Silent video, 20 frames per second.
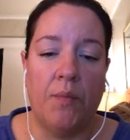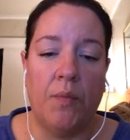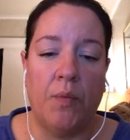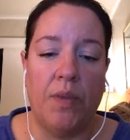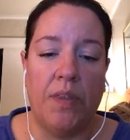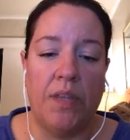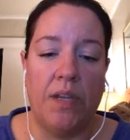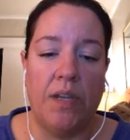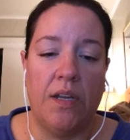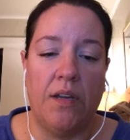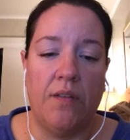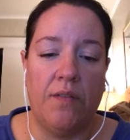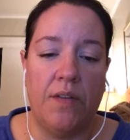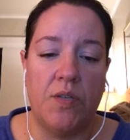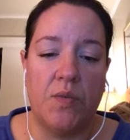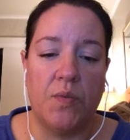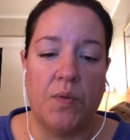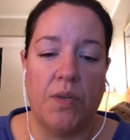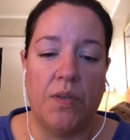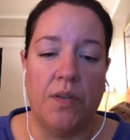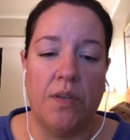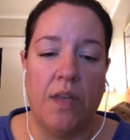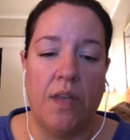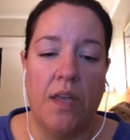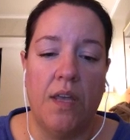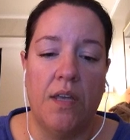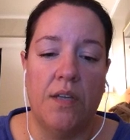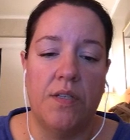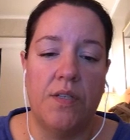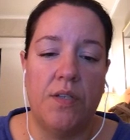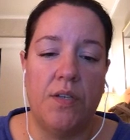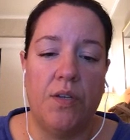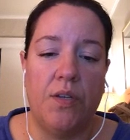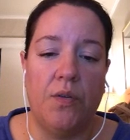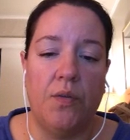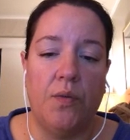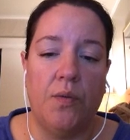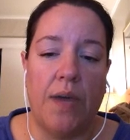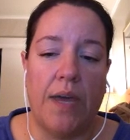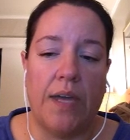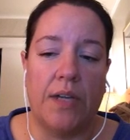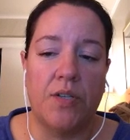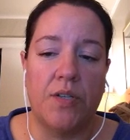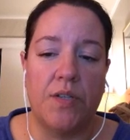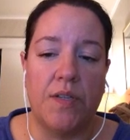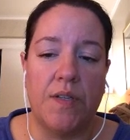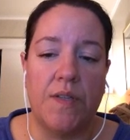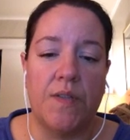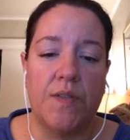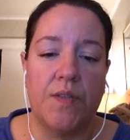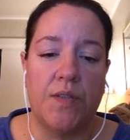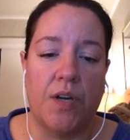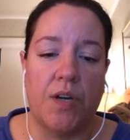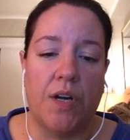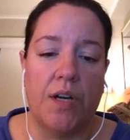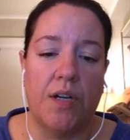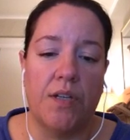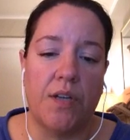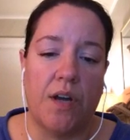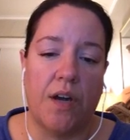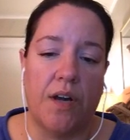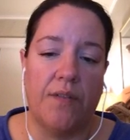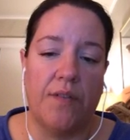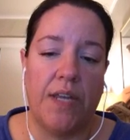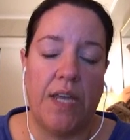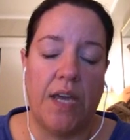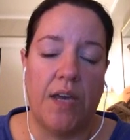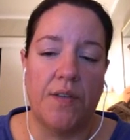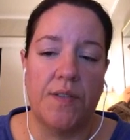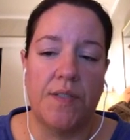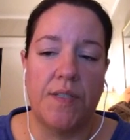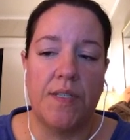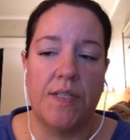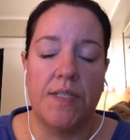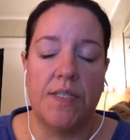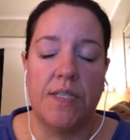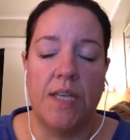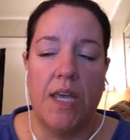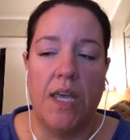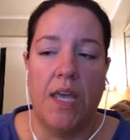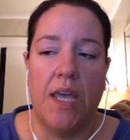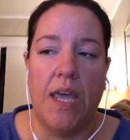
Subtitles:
with an individual to actually start Harvey Houses.